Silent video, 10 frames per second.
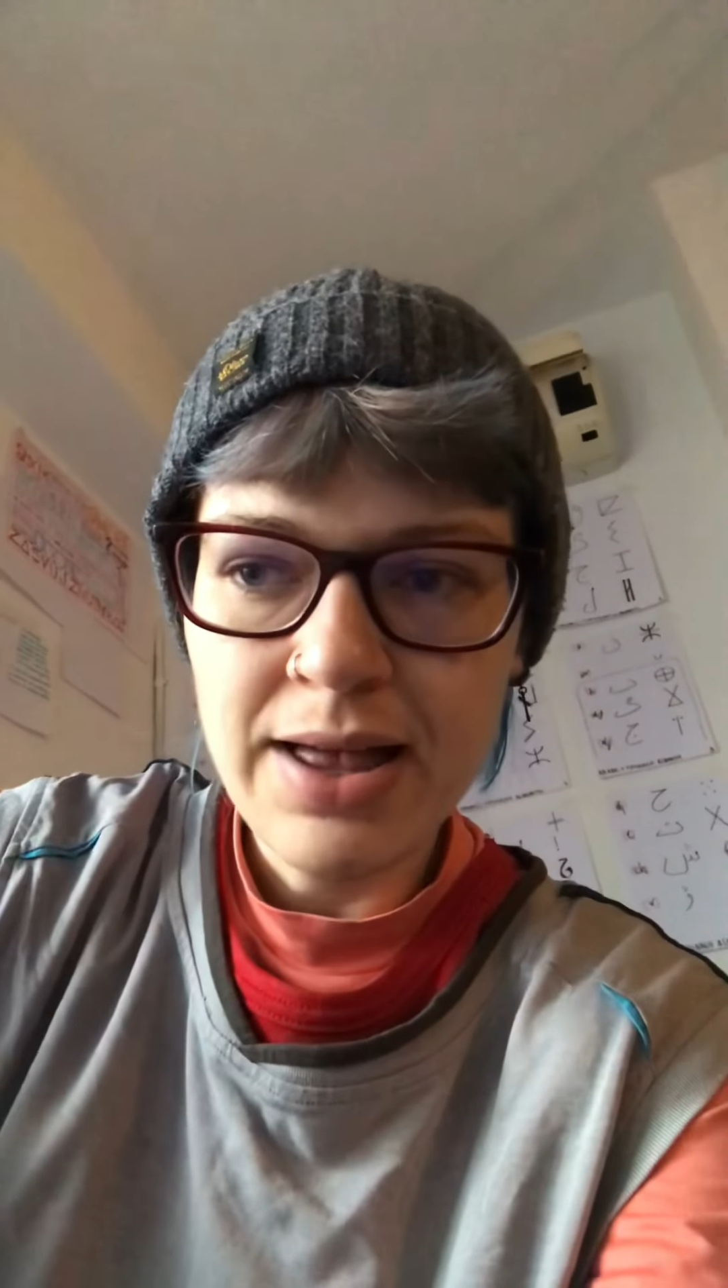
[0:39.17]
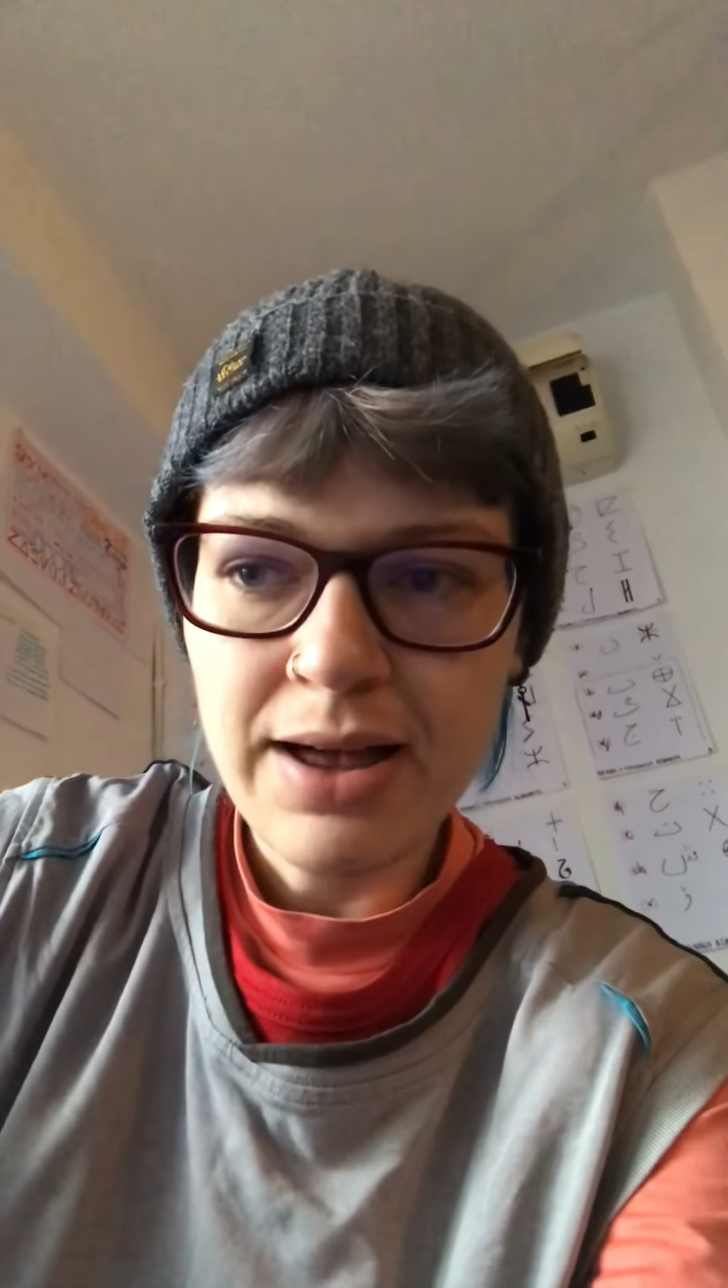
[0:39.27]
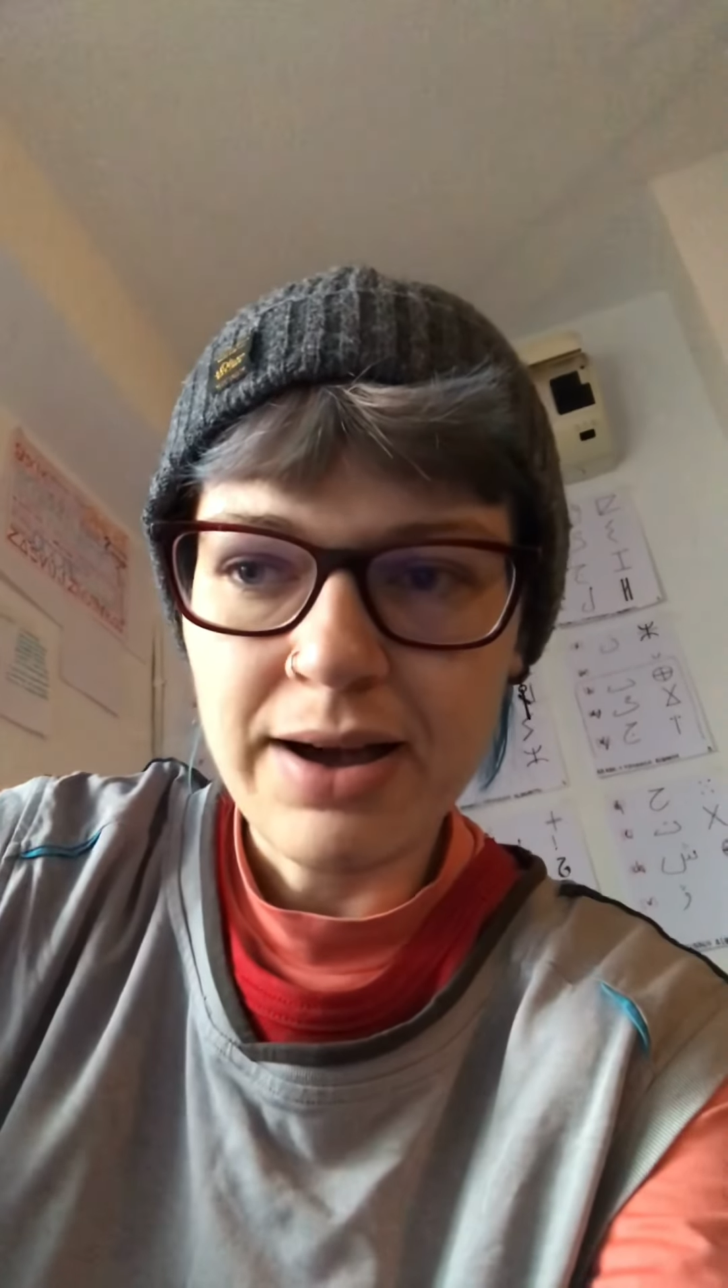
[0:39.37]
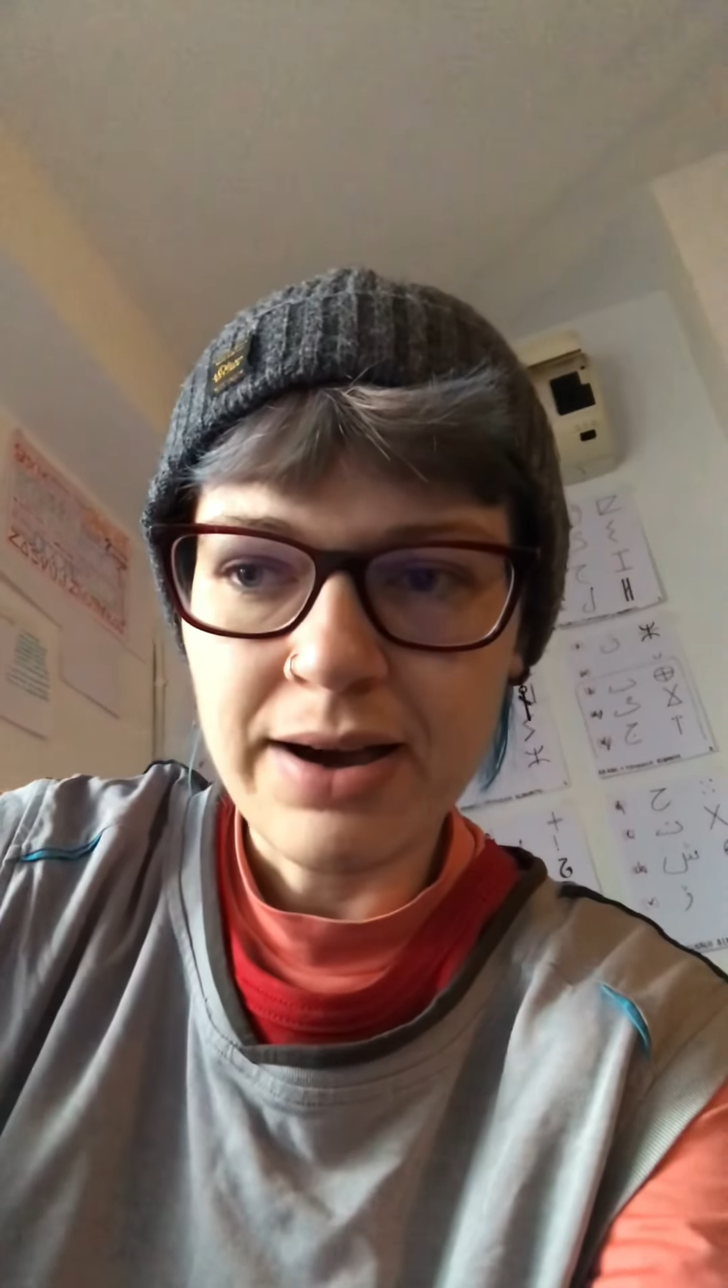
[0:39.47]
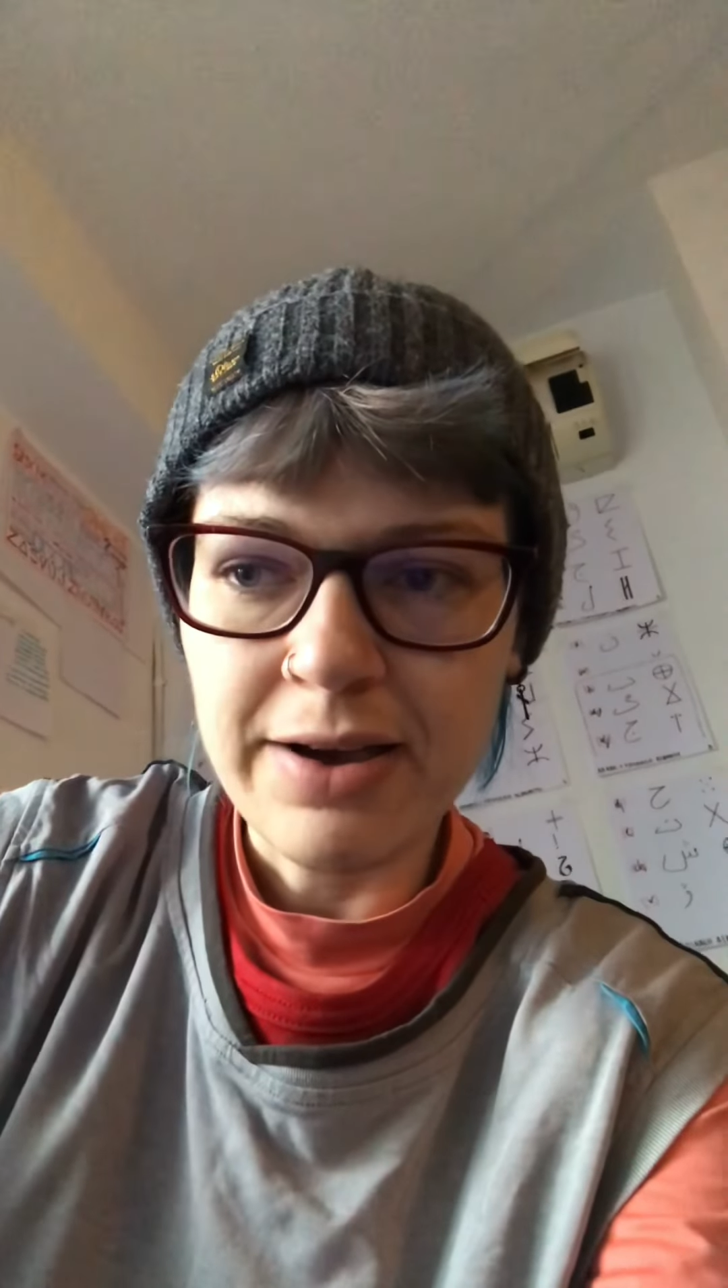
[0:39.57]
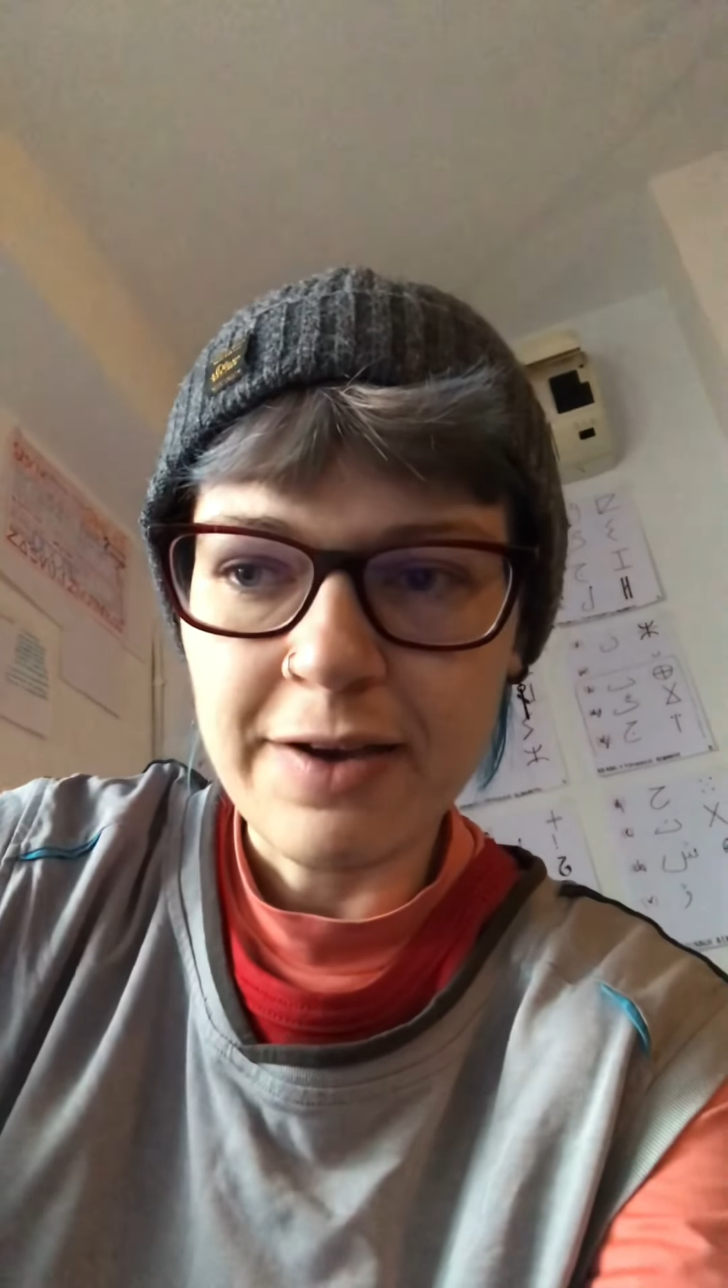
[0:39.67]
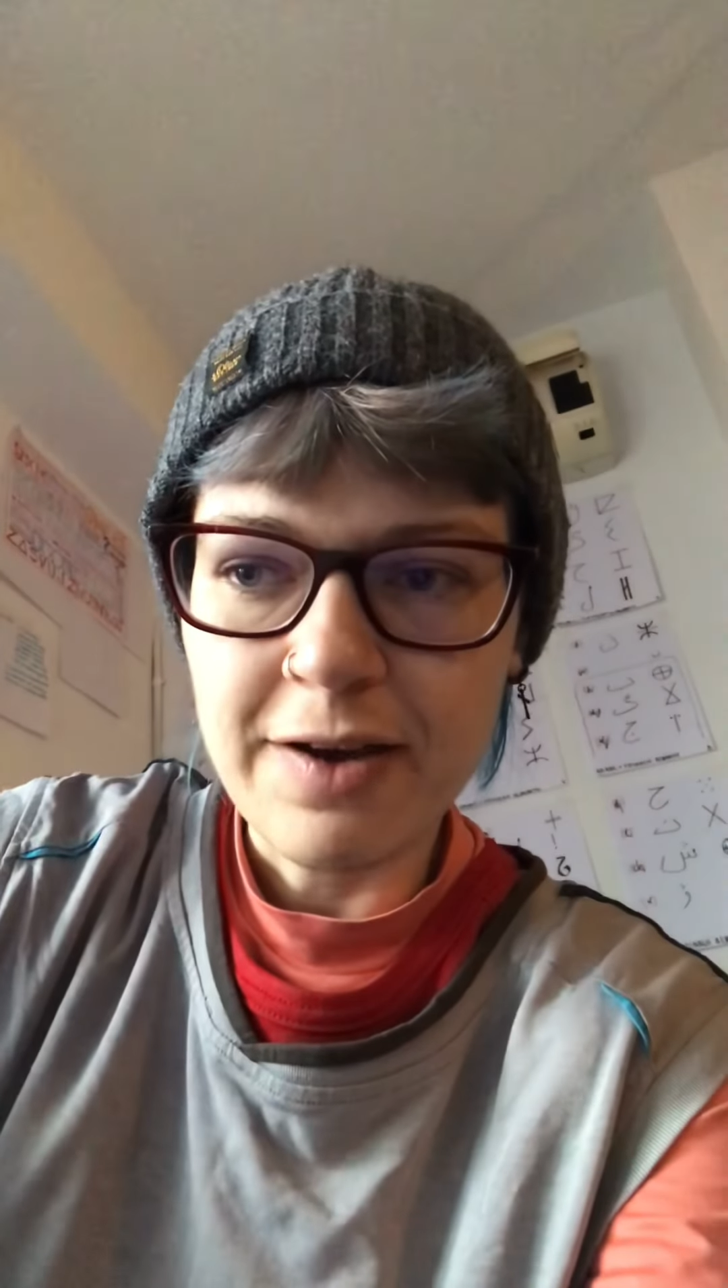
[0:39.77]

I